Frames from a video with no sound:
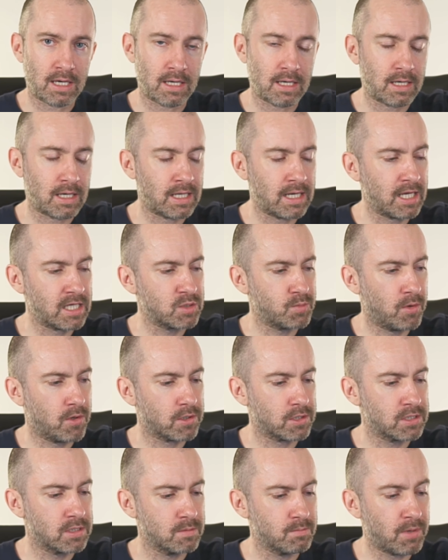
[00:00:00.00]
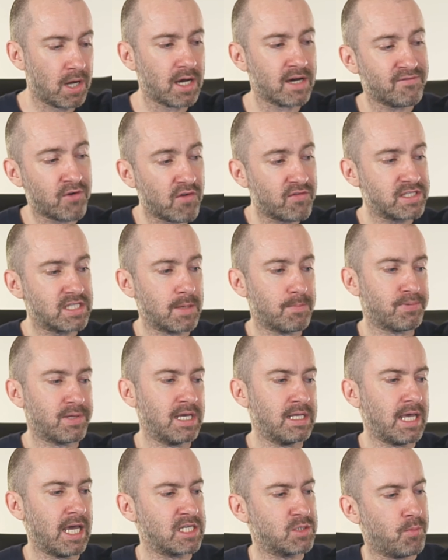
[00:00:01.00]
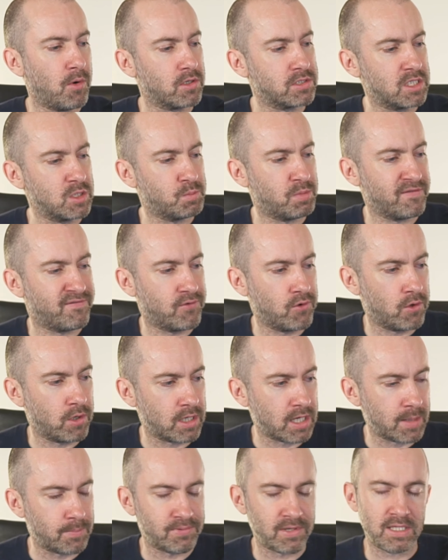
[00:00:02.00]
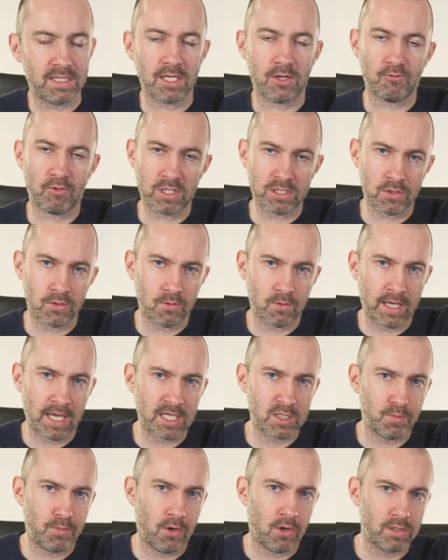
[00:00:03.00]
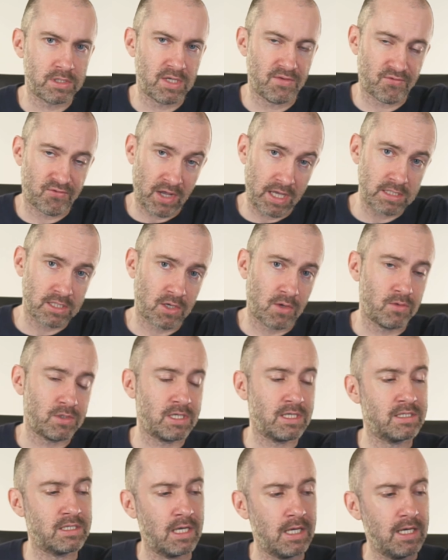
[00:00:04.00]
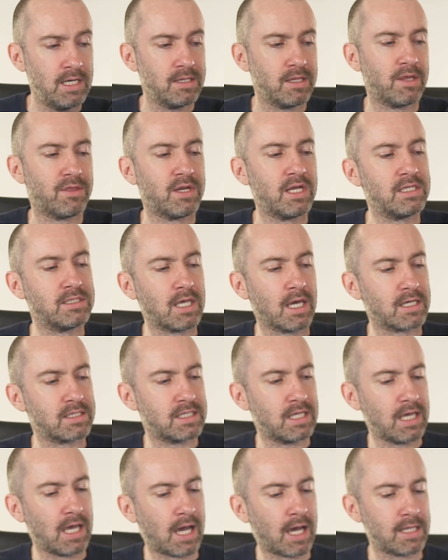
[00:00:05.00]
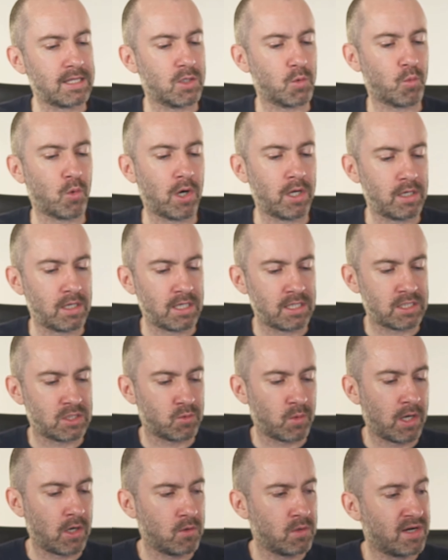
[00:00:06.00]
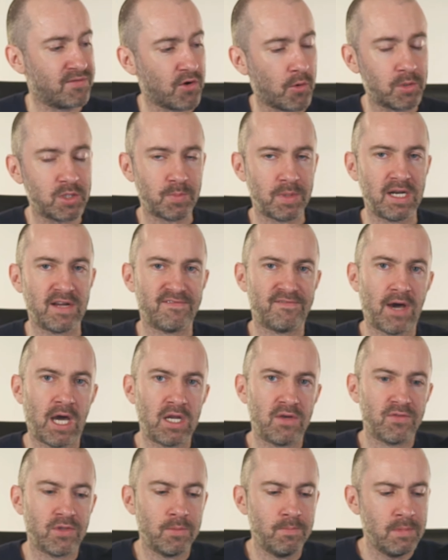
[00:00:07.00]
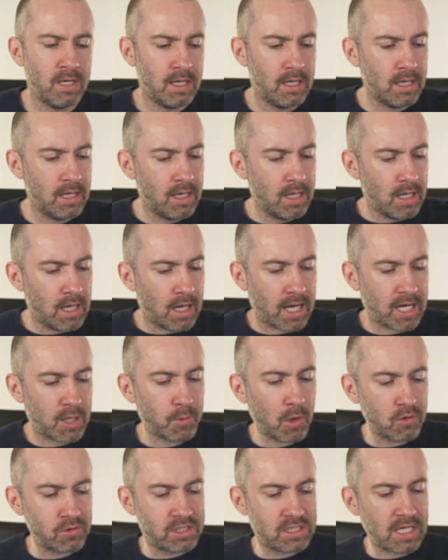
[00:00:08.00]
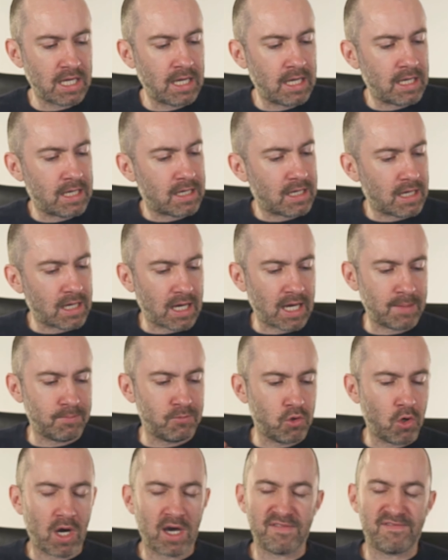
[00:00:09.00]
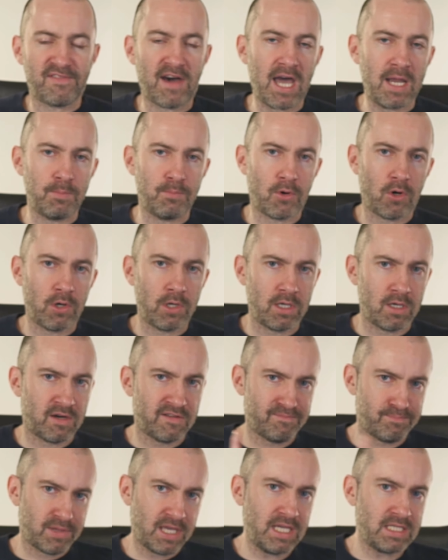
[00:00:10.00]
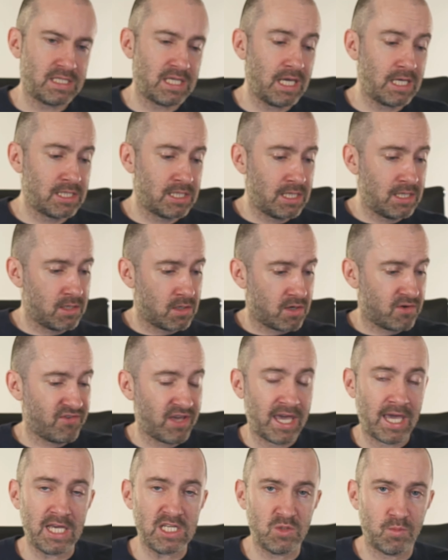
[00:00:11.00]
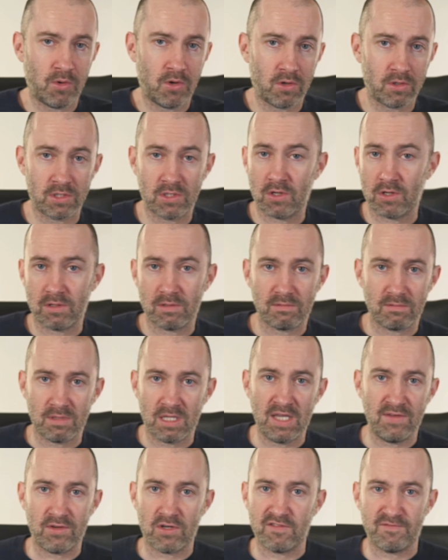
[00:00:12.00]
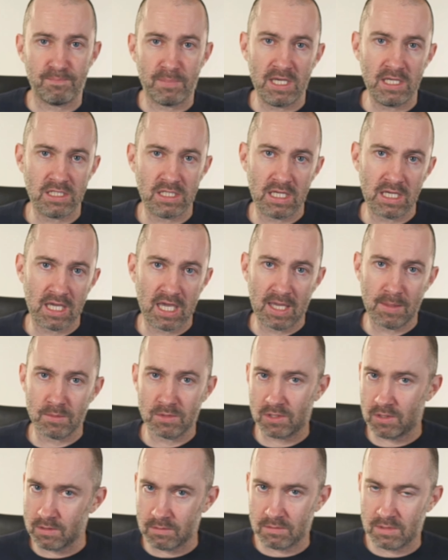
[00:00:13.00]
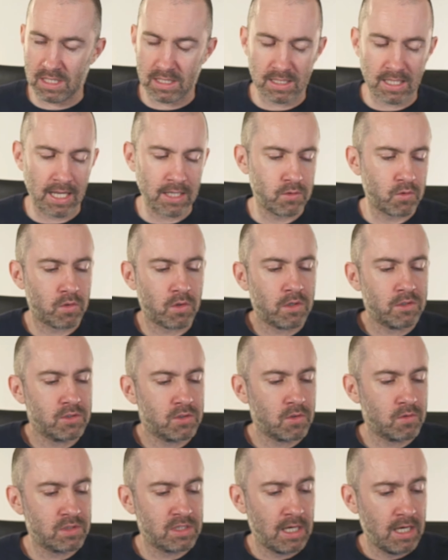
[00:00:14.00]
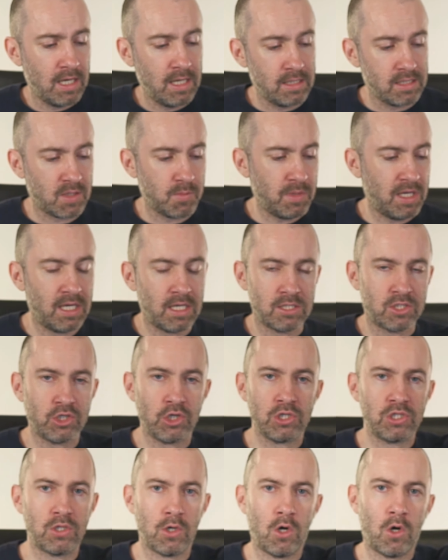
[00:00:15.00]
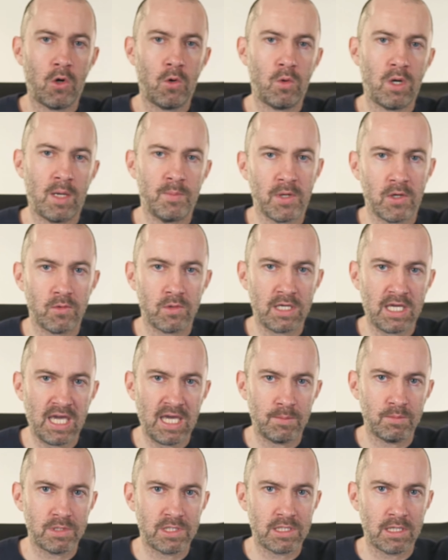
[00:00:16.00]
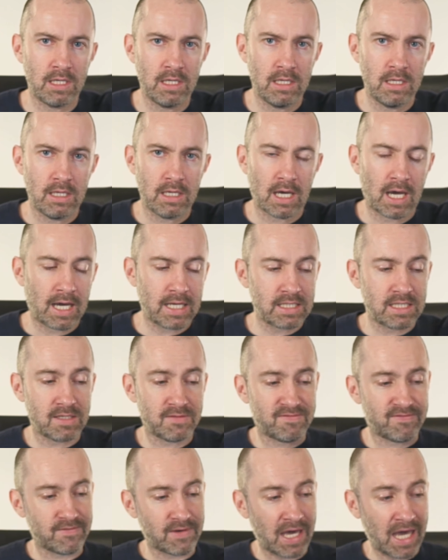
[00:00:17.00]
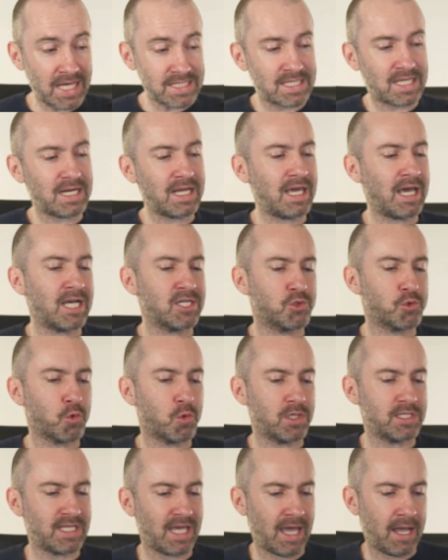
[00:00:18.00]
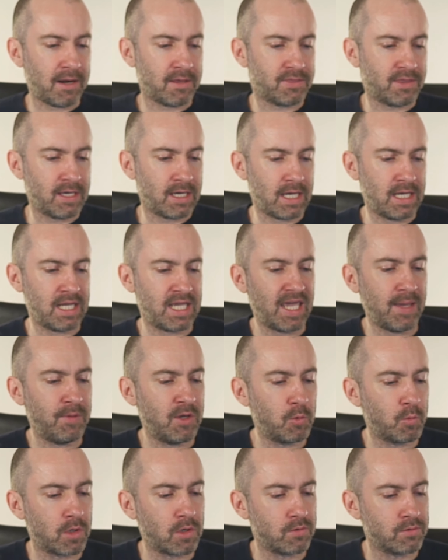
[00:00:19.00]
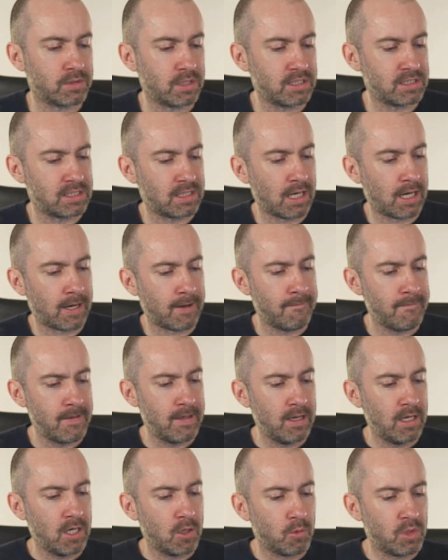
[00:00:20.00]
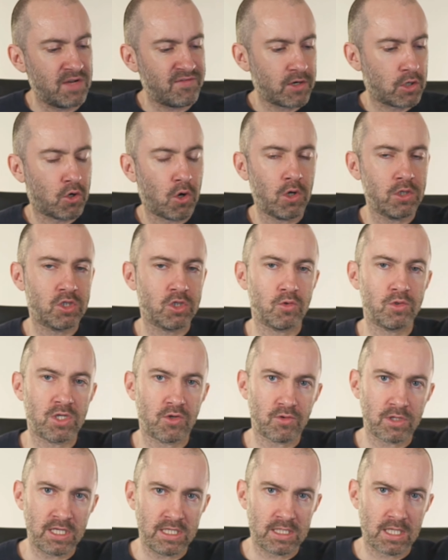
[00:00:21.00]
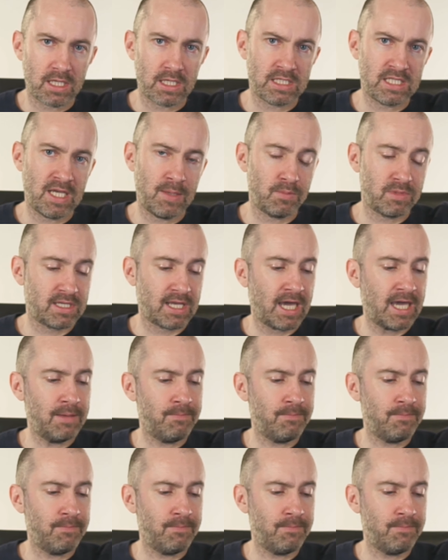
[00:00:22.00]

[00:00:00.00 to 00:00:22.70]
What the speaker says: an Xbox. But I've obviously played Xboxes before. I played the original Xbox at friends' houses, the 360 and the One as well. I've always been a fan of them. And I will say, I'm not a fanboy of PlayStation, of Xbox, or even of PC games or Nintendo consoles. To me, it's just all about games. And if history has shown us anything in the gaming world, it's that whenever consoles are released at the same